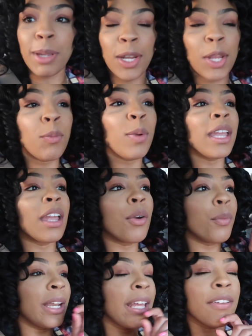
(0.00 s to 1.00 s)
And then we,
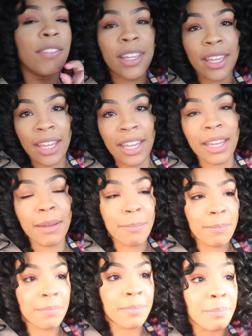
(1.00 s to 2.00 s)
we didn't even get hit
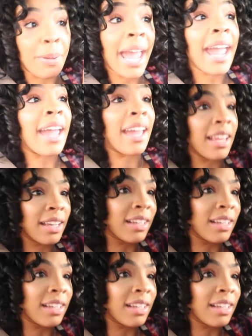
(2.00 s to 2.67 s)
bad.